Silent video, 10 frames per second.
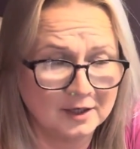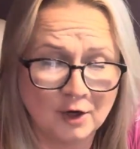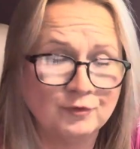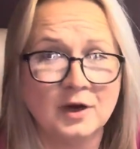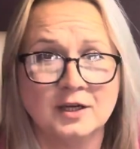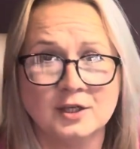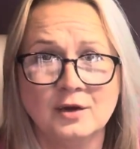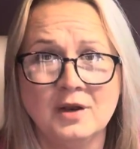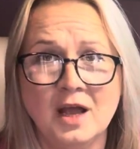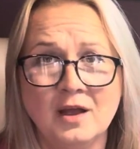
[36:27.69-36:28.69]
I
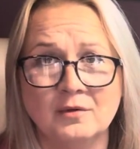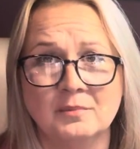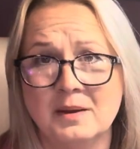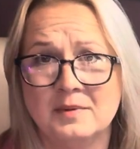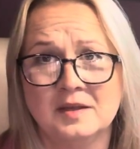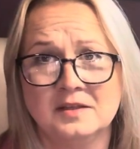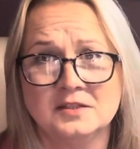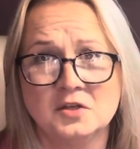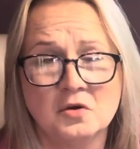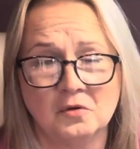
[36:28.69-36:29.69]
don't know. Maybe
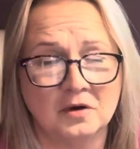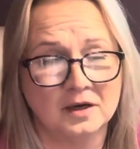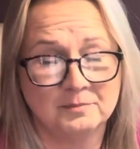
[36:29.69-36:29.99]
it's not.